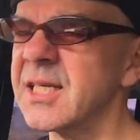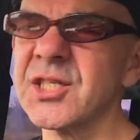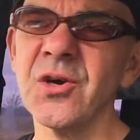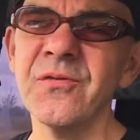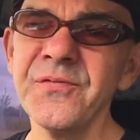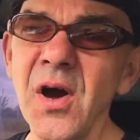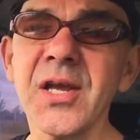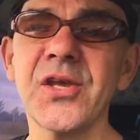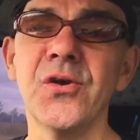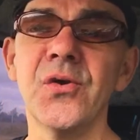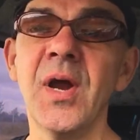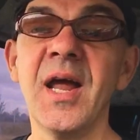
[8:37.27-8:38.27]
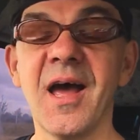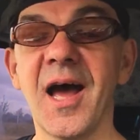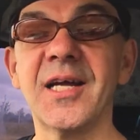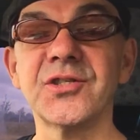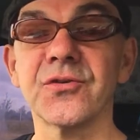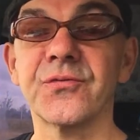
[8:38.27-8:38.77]
So fuck you
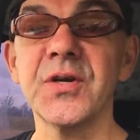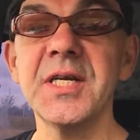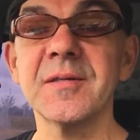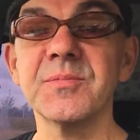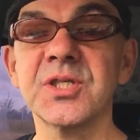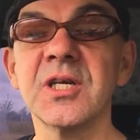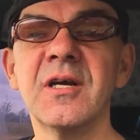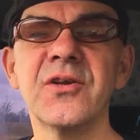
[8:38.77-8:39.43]
and your freedoms,